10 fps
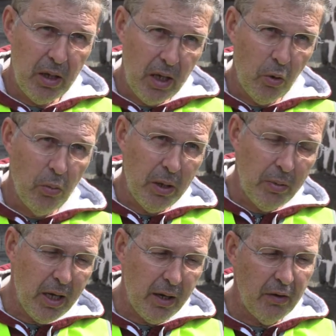Eh, cumbre
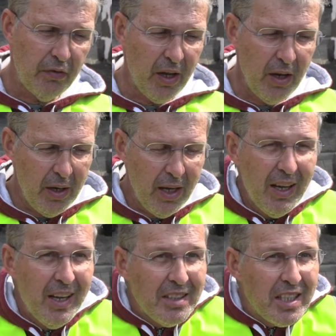Vieja Rift area
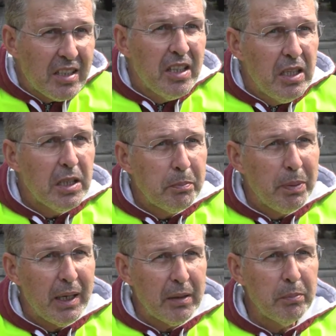just in this
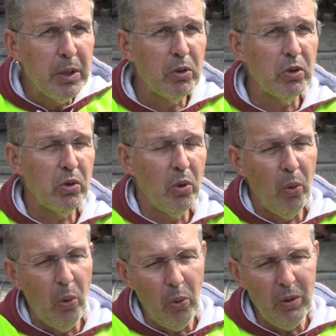part because
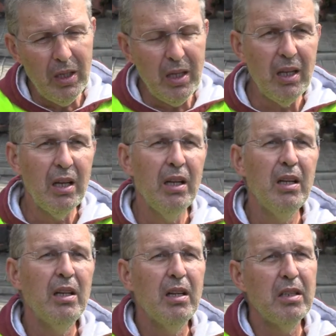all the
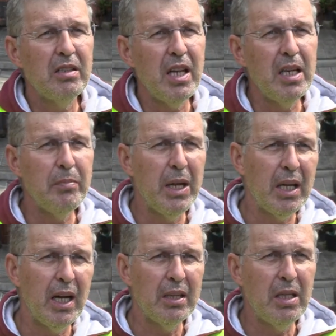
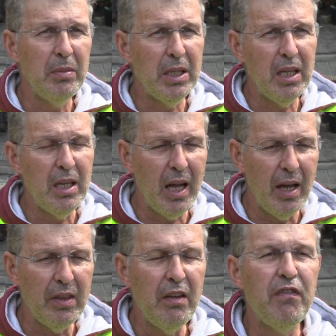seismic activity
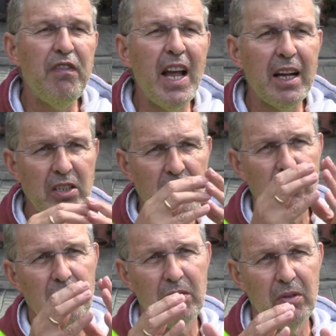and the inflection
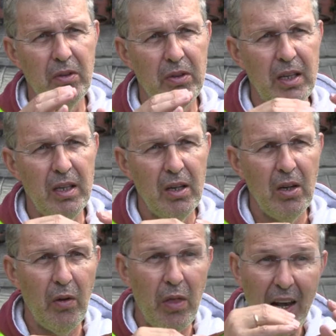of the,
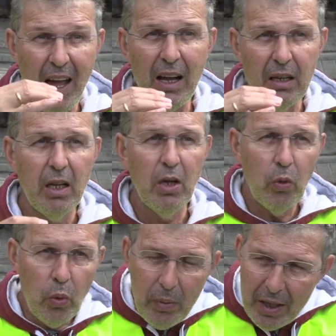of the land
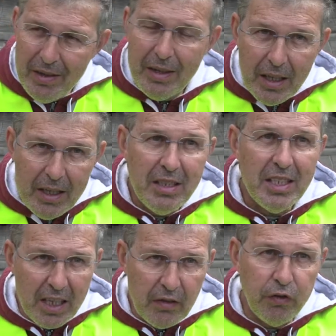will be in, in
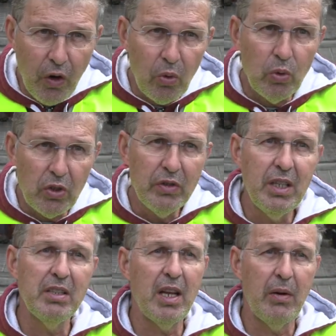just focus in
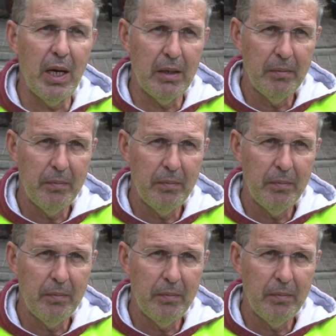this area.